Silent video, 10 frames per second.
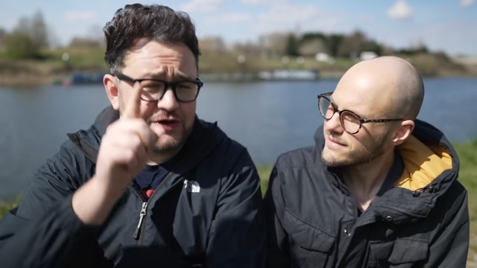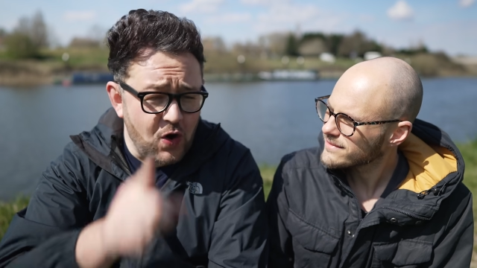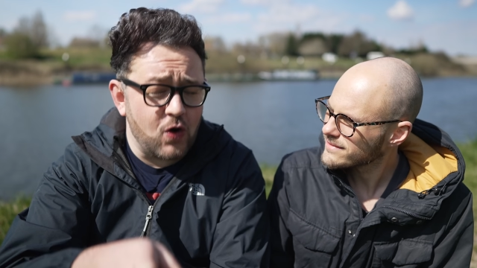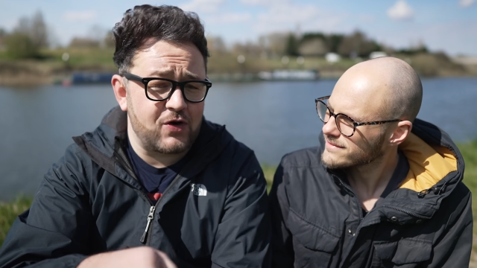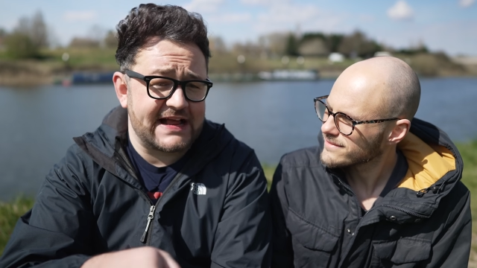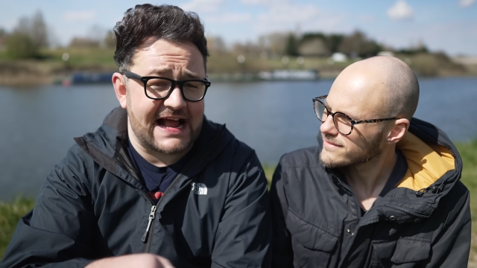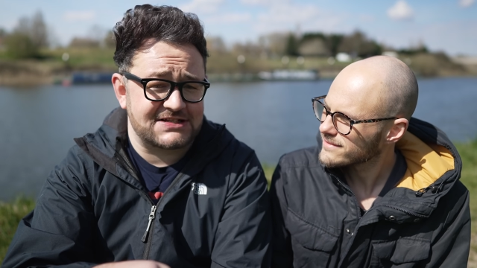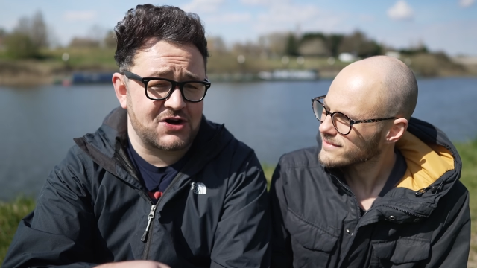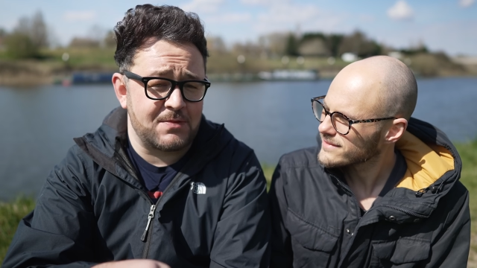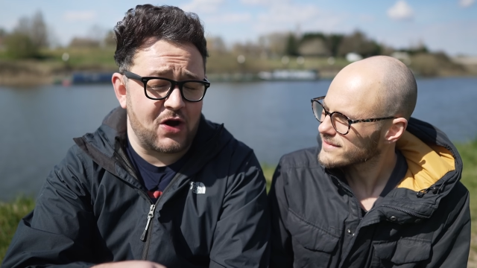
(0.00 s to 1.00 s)
Speaker 1: you're going to
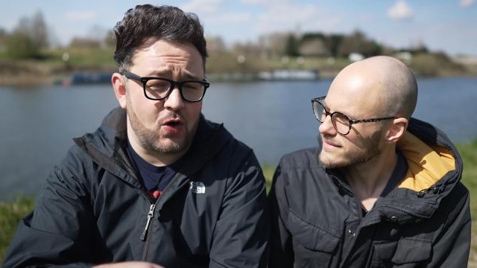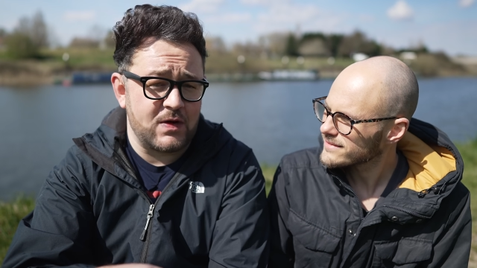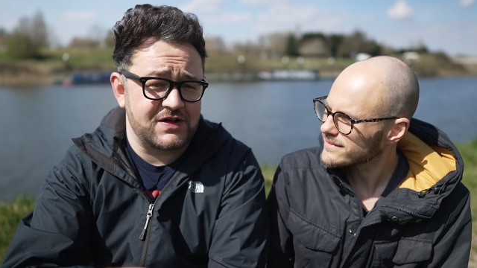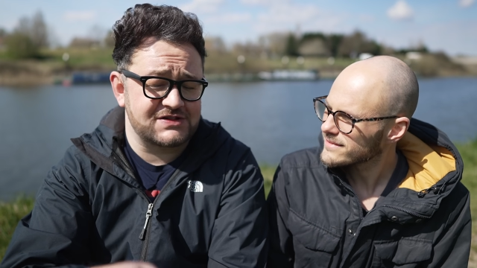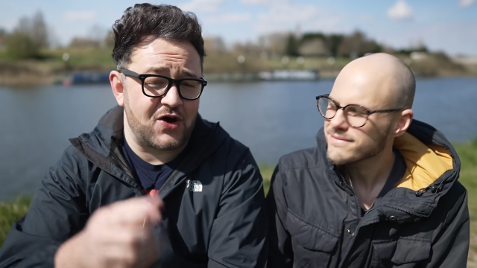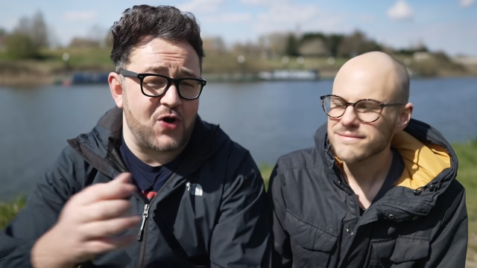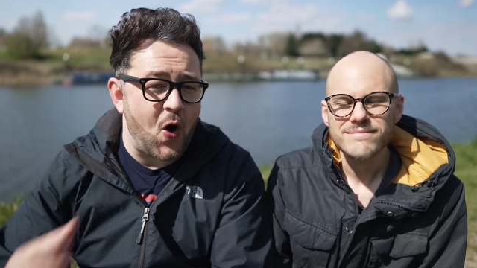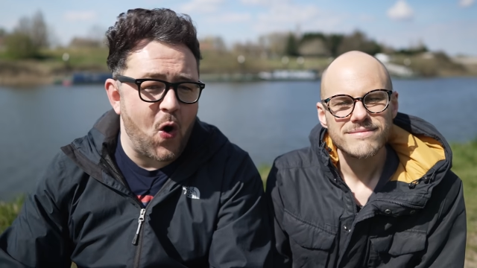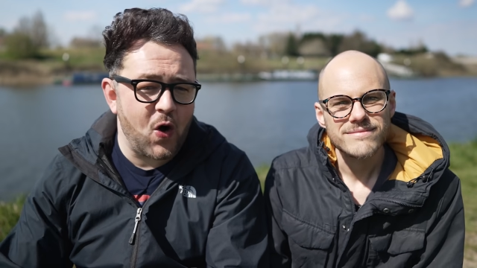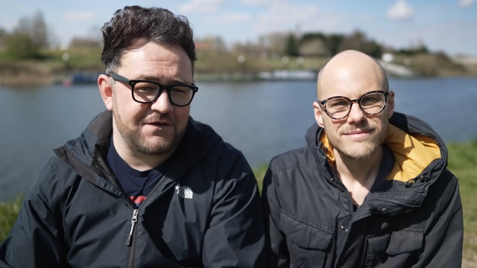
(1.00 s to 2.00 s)
get to come along with us on
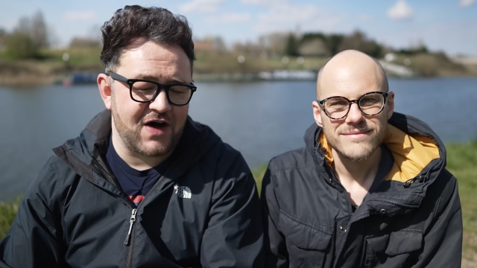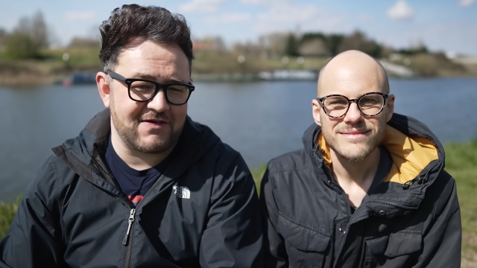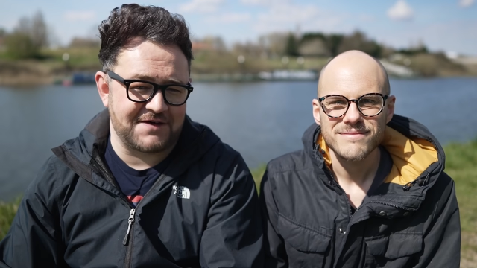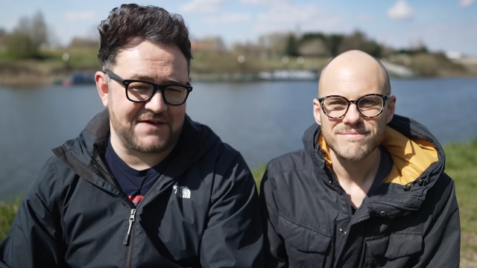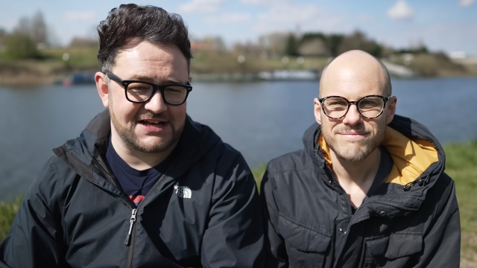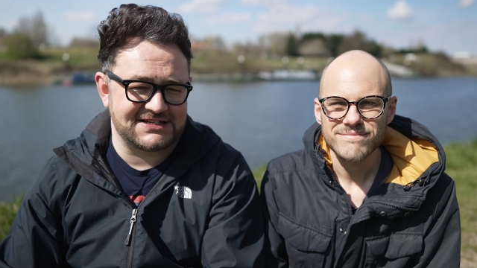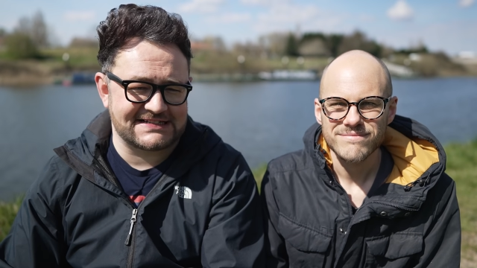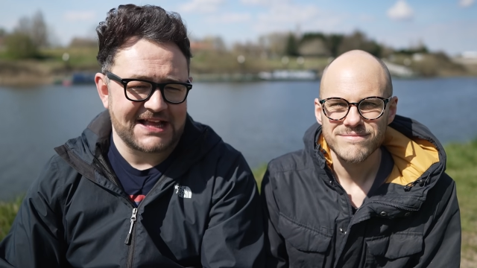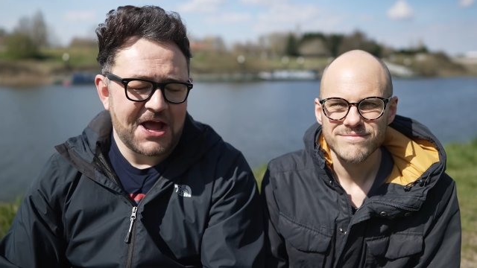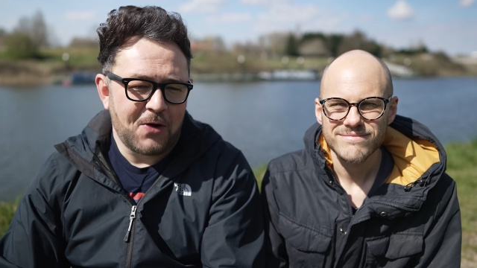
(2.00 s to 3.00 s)
all of our
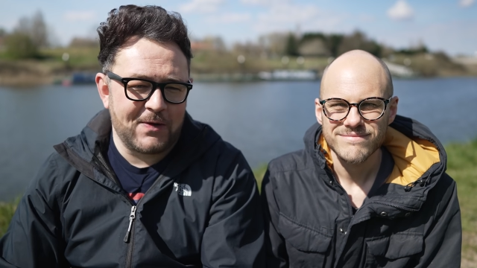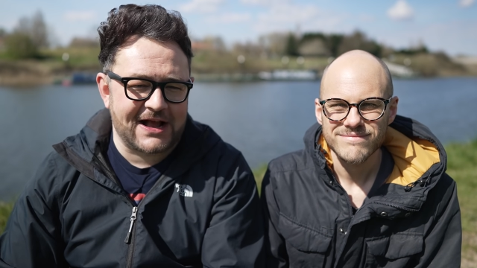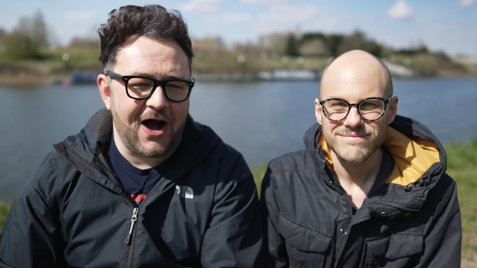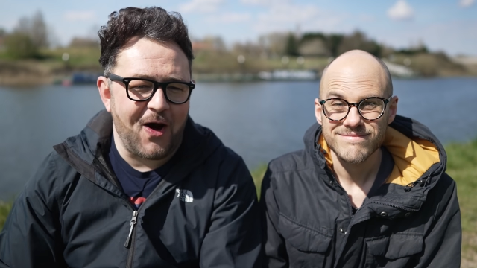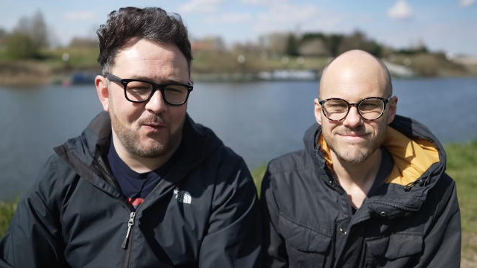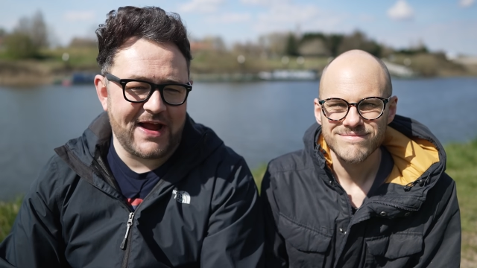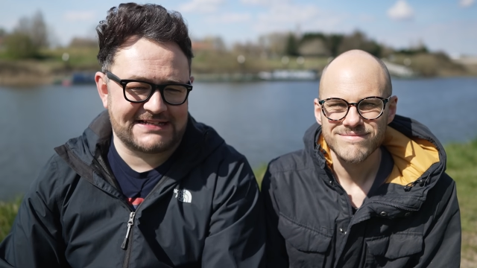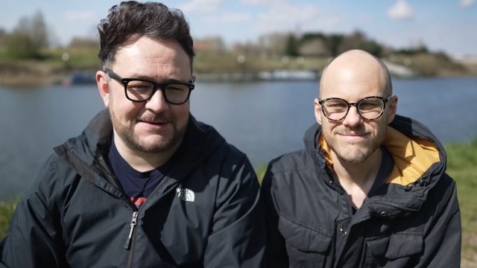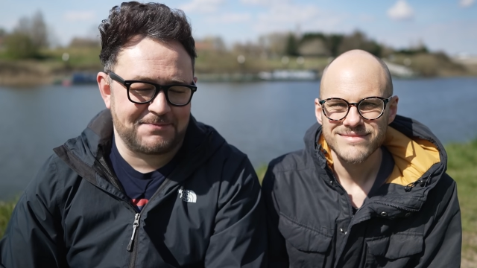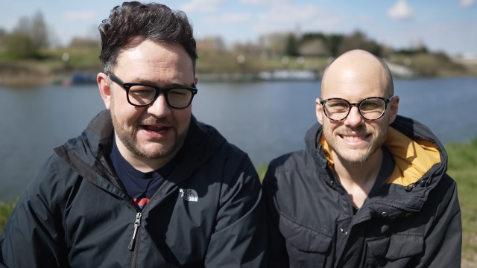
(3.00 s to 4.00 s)
adventures. We can't
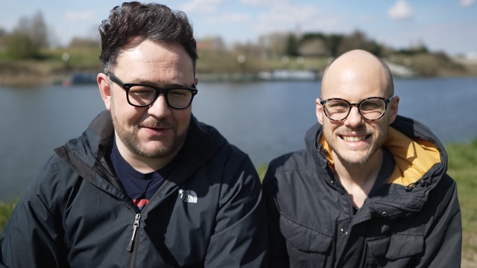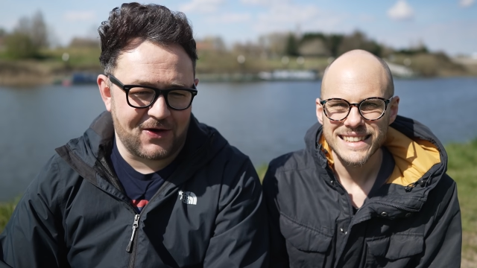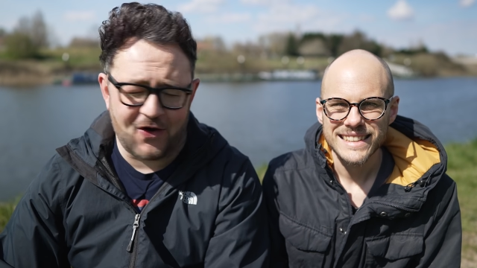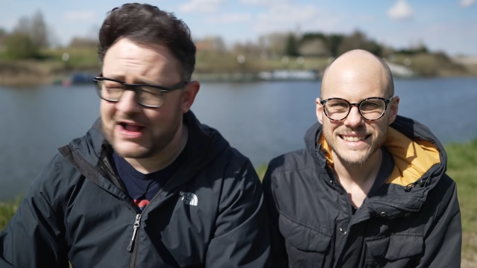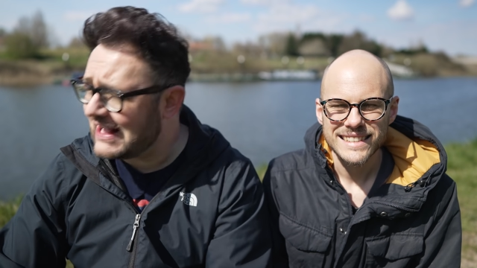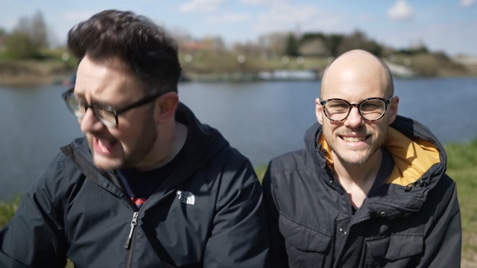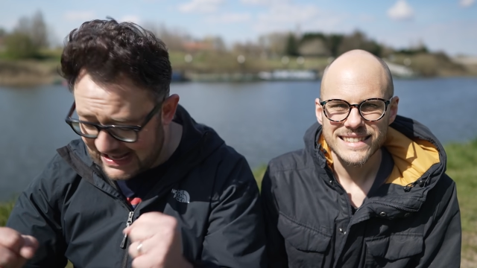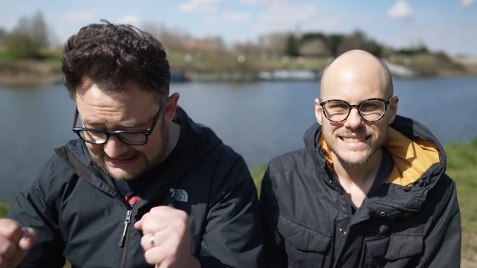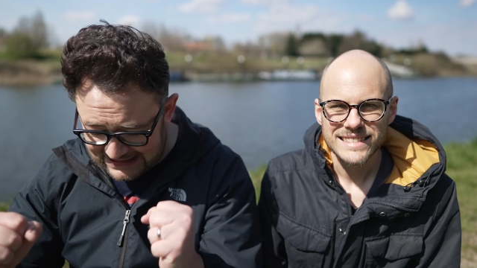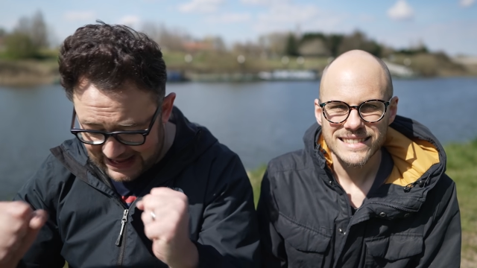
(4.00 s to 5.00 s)
wait to bring you along.
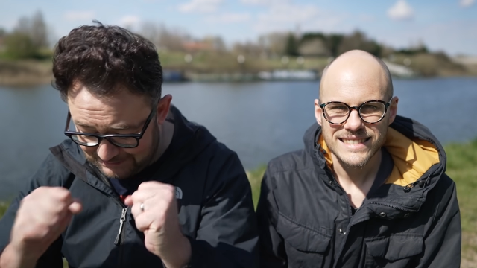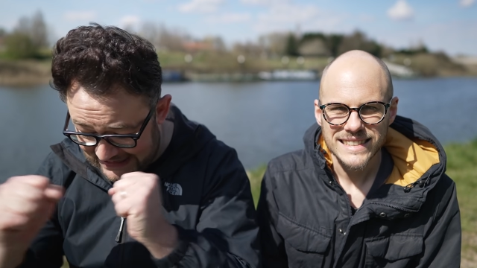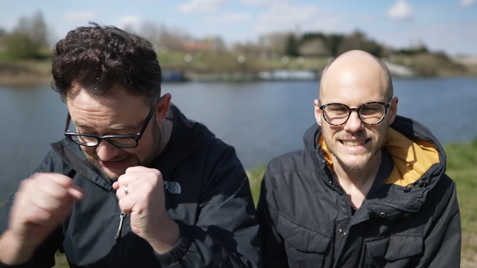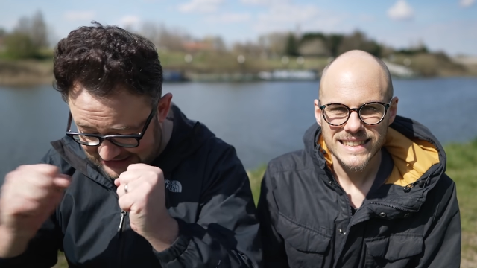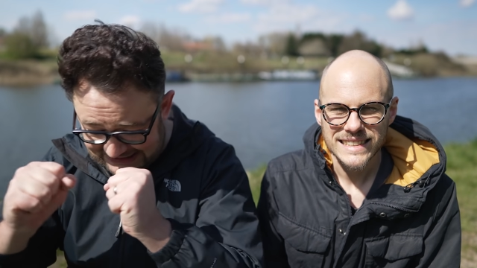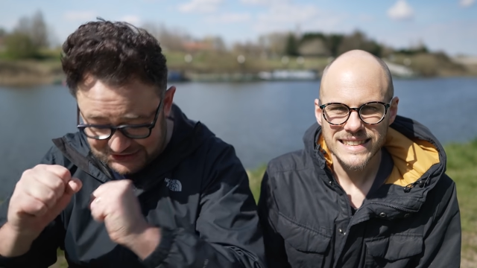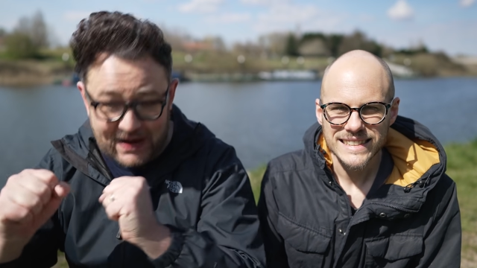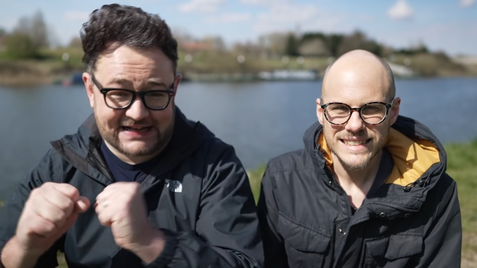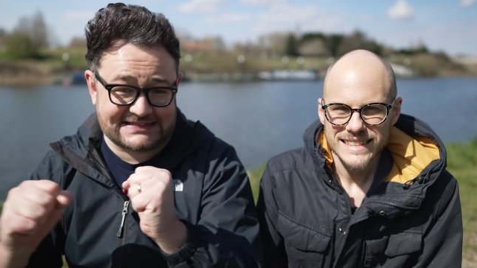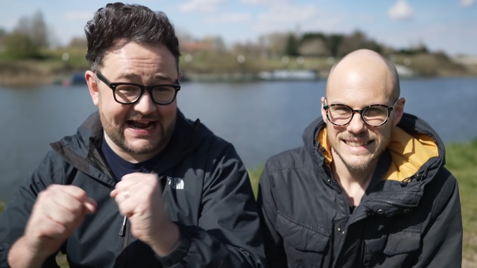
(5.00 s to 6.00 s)
Guys, I'm literally
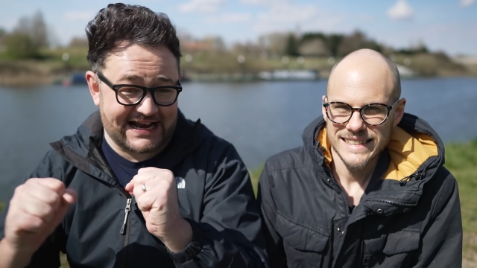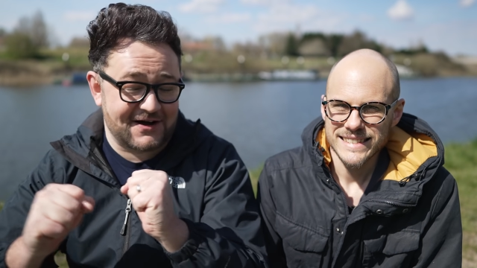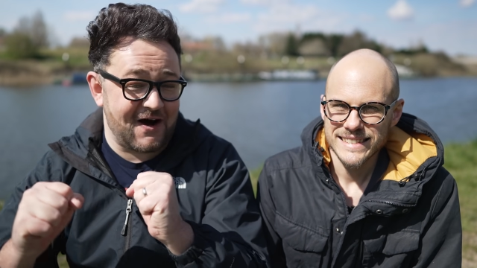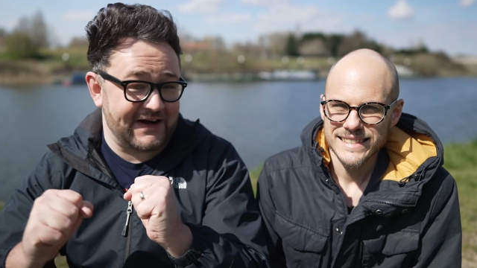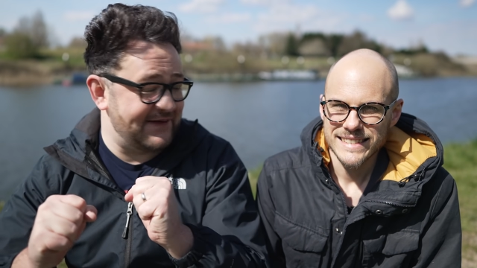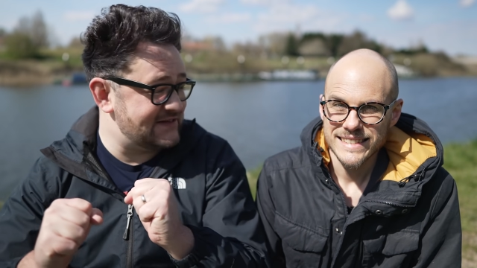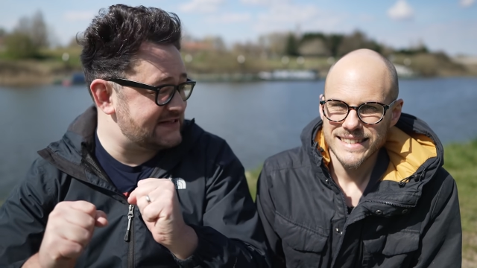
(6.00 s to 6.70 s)
so excited I can't even